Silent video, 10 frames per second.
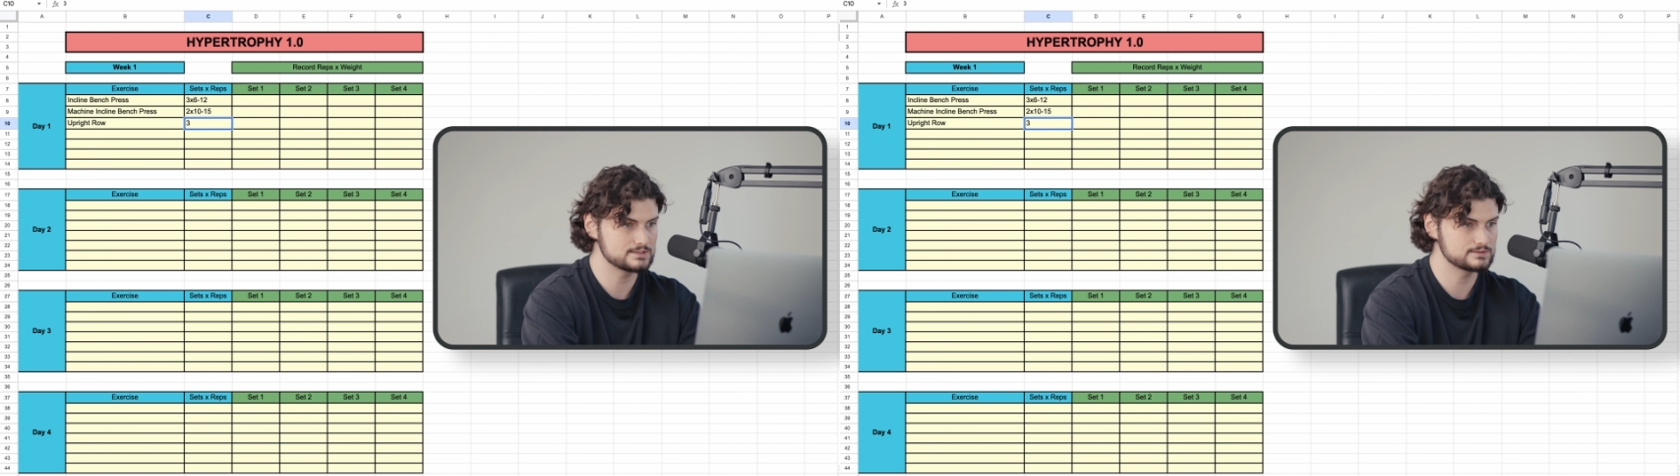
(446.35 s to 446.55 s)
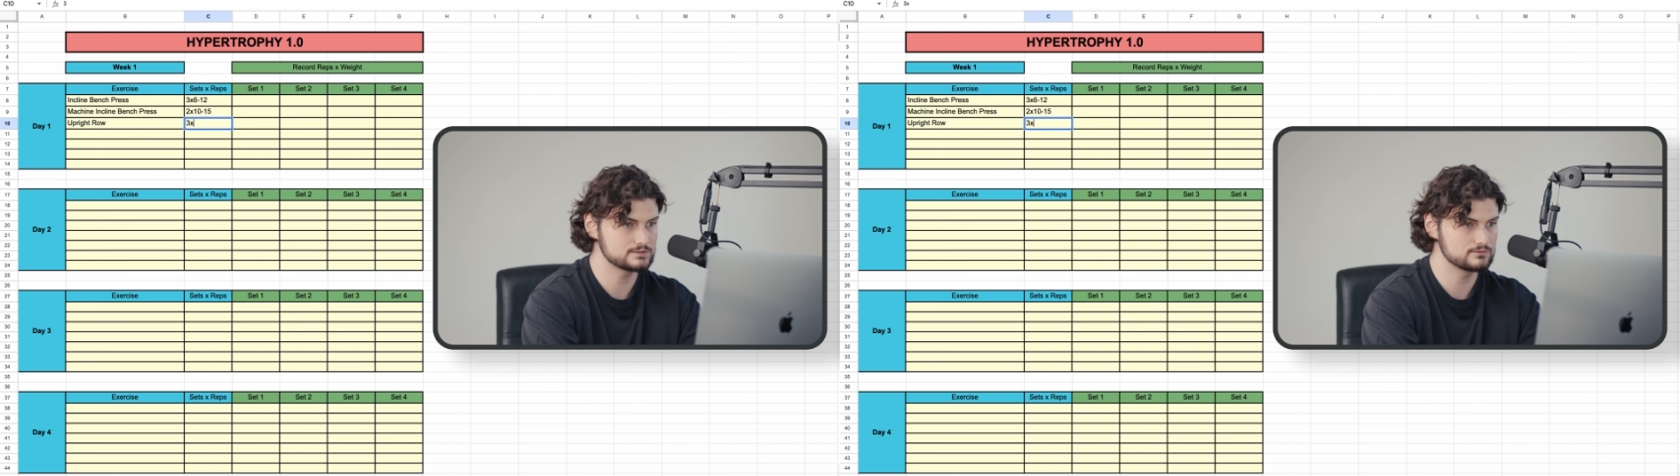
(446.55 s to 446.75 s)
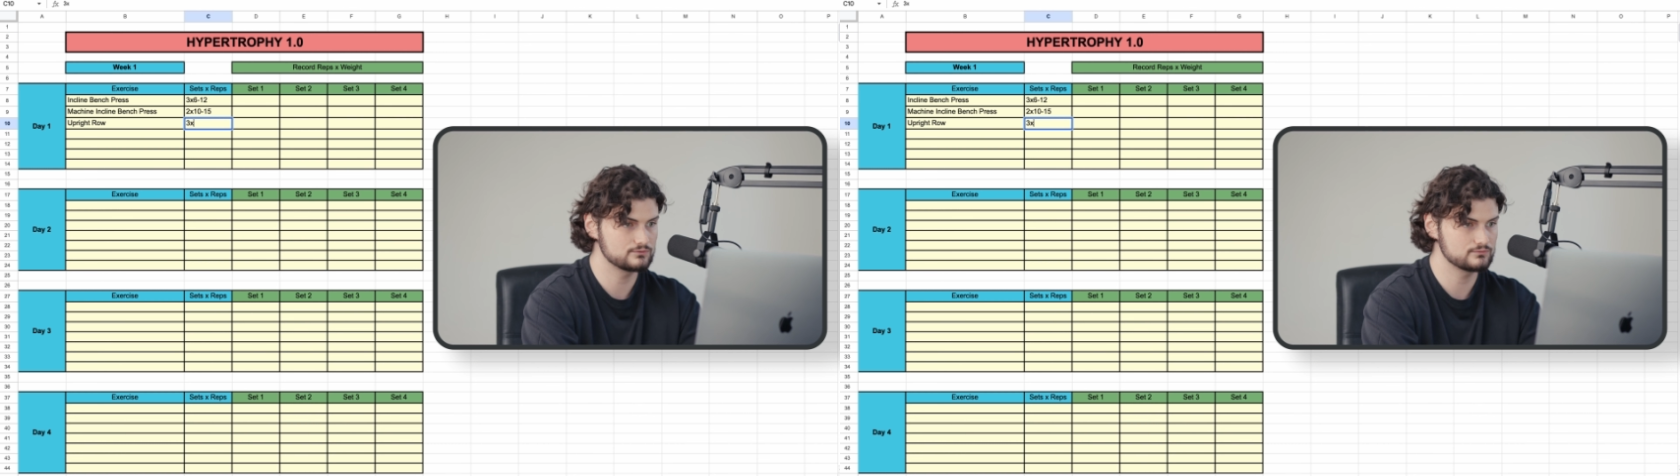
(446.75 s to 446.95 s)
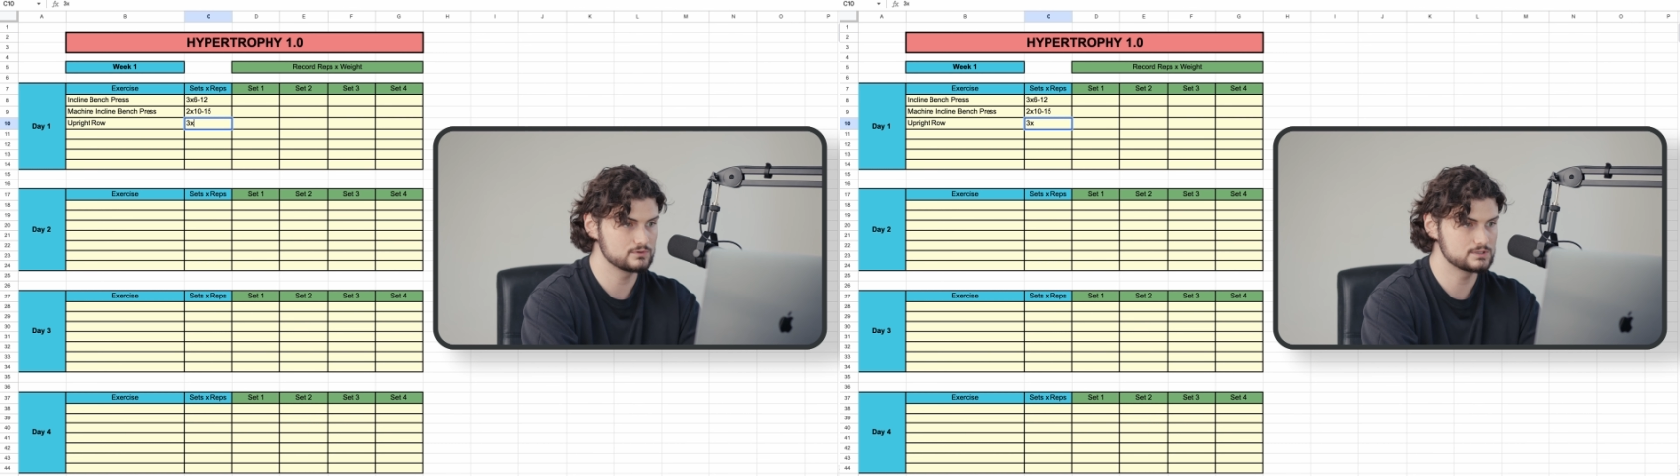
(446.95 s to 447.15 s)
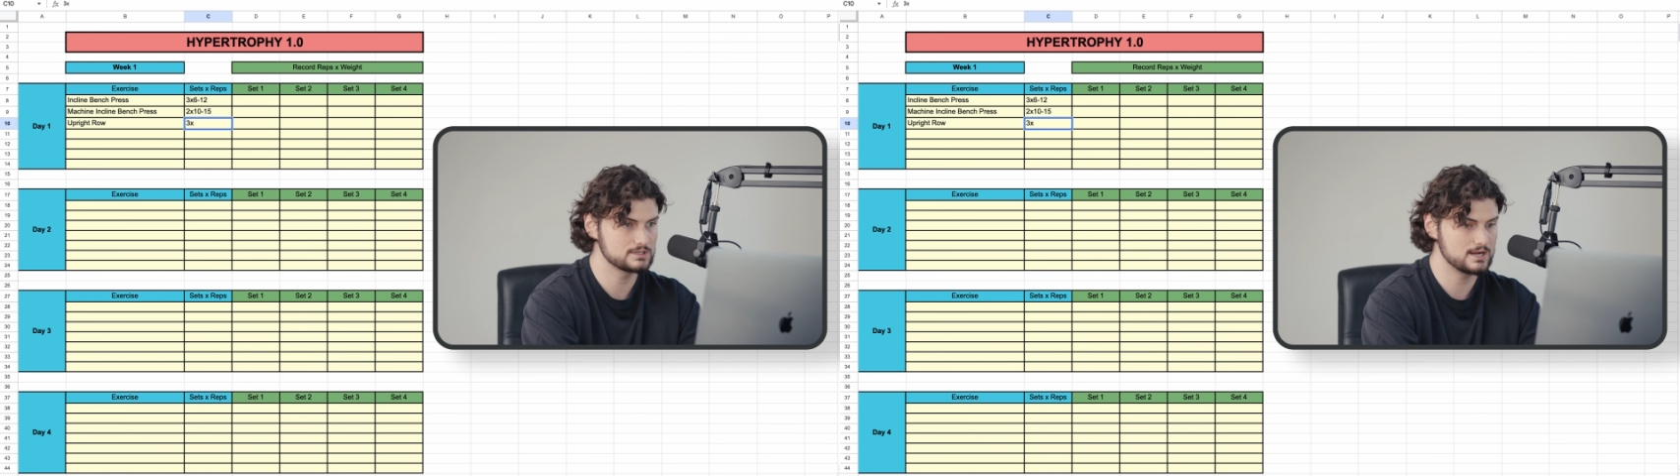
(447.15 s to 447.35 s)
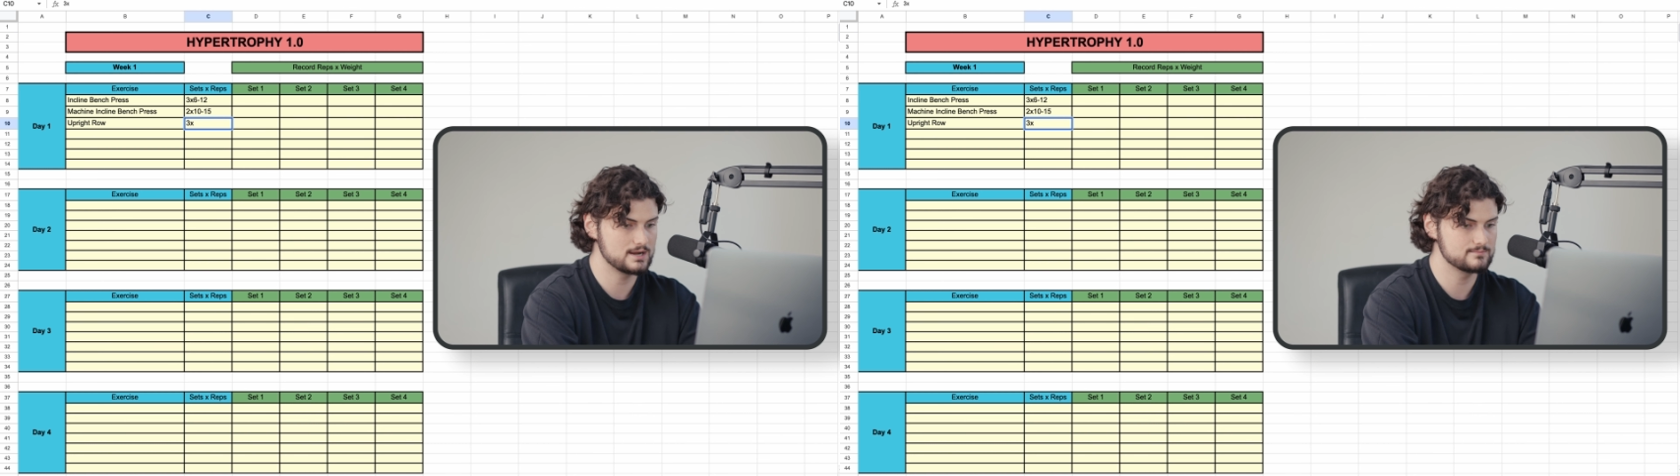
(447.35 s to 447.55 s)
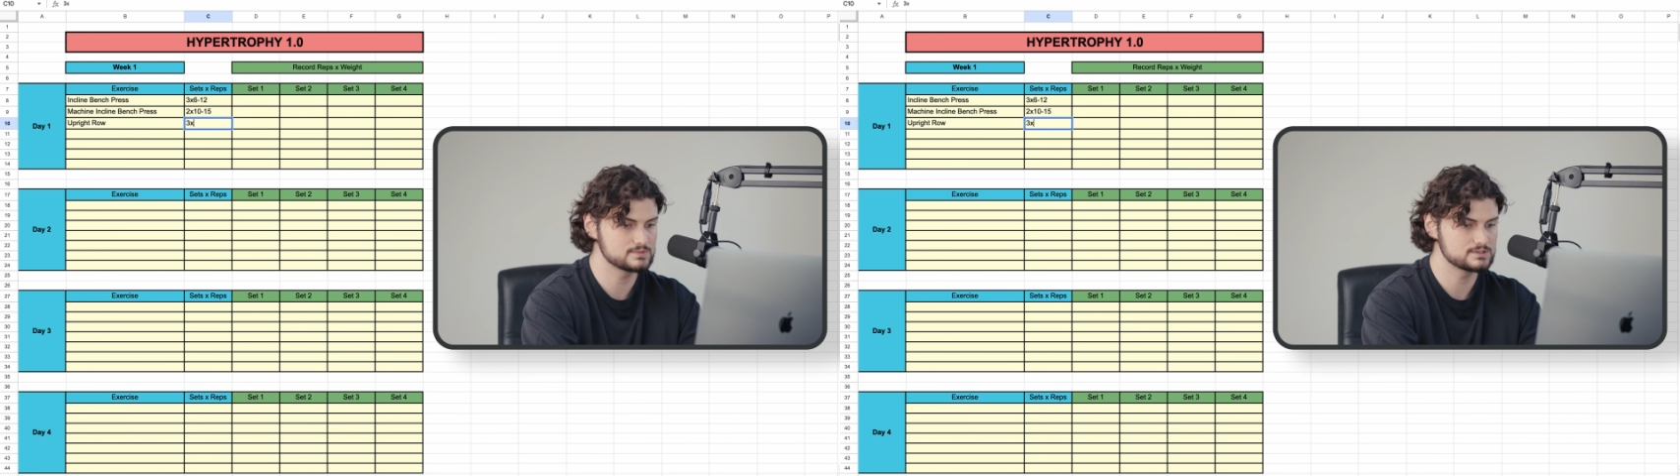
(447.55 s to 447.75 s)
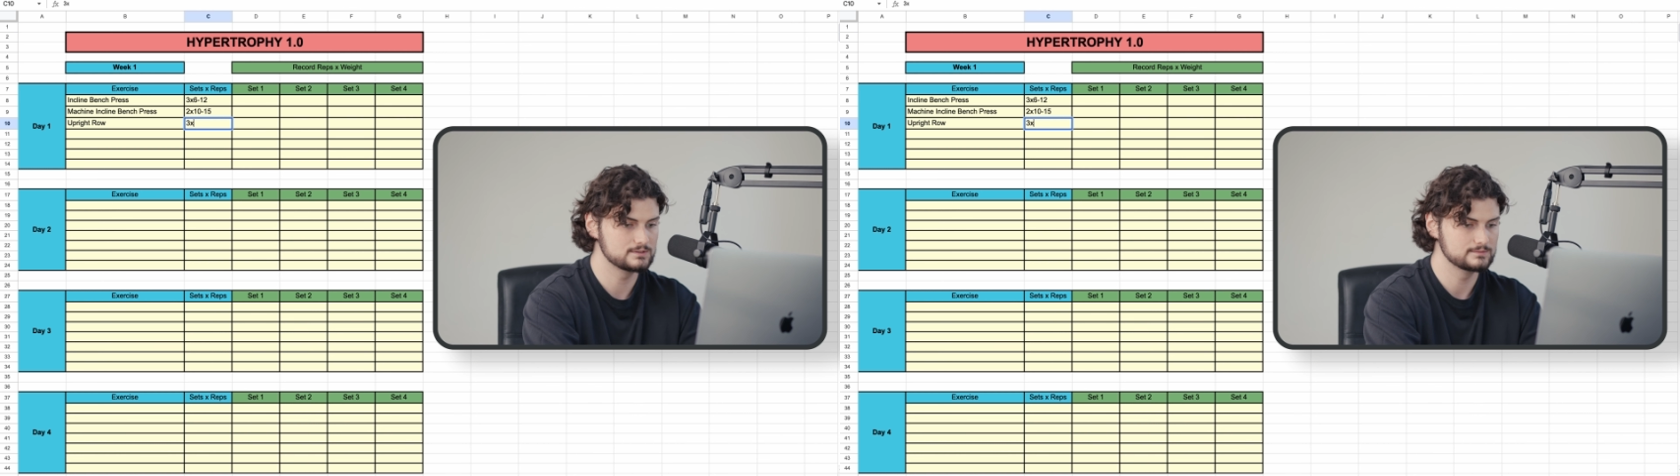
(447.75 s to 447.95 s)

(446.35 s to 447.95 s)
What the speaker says: So let's do 3 times.